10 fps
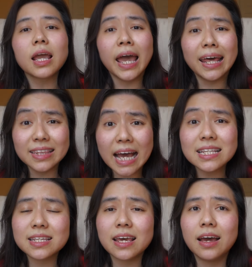And
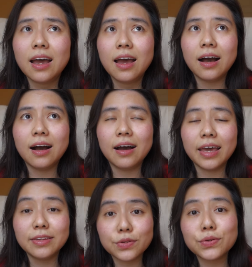that's
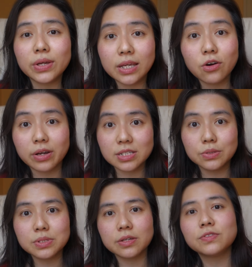another ER
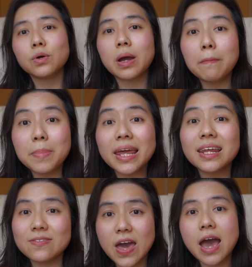exclusive. So
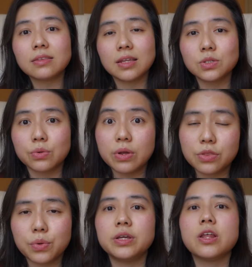combining that's already
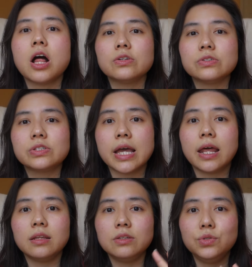$30
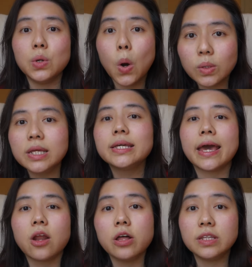that you only
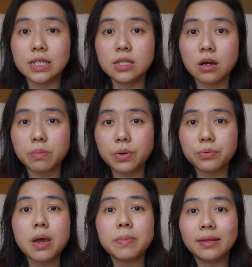get on the ER
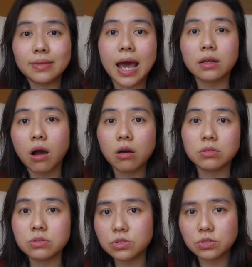program and not
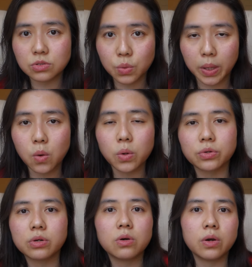on just quick
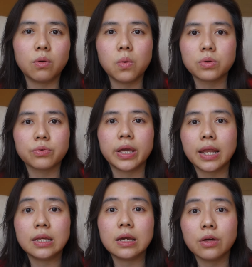order or ordering
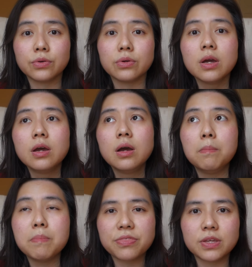any other
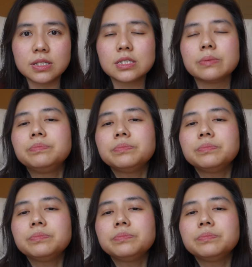methods.